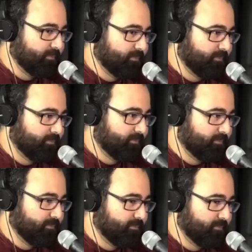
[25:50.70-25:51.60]
to see it,
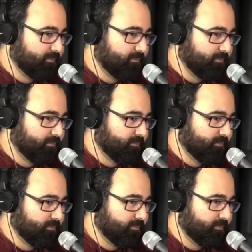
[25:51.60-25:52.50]
but they can't
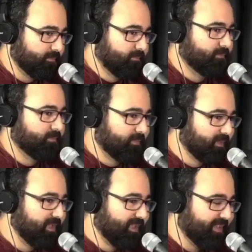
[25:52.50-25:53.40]
see
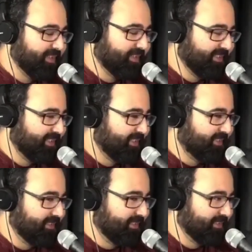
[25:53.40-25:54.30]

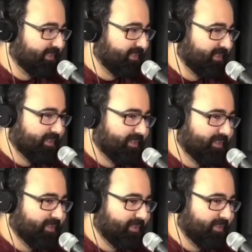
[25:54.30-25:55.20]
nudity or talk about
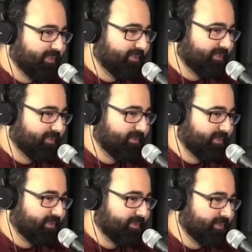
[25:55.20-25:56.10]
sexuality or something like
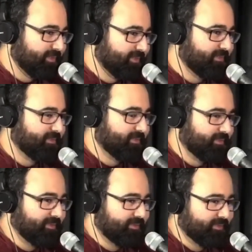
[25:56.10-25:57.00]
that. So it's
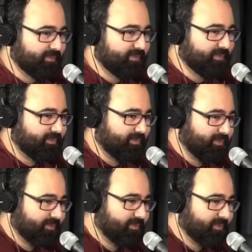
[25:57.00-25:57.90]
interesting. I
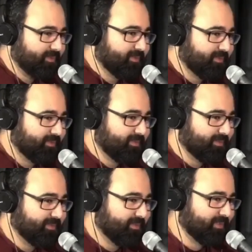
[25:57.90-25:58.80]
don't know.
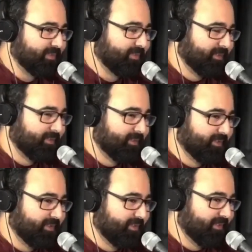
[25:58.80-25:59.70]
I don't
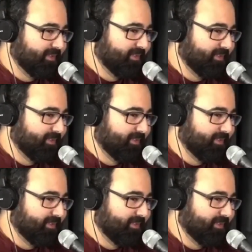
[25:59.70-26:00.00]
know if it's a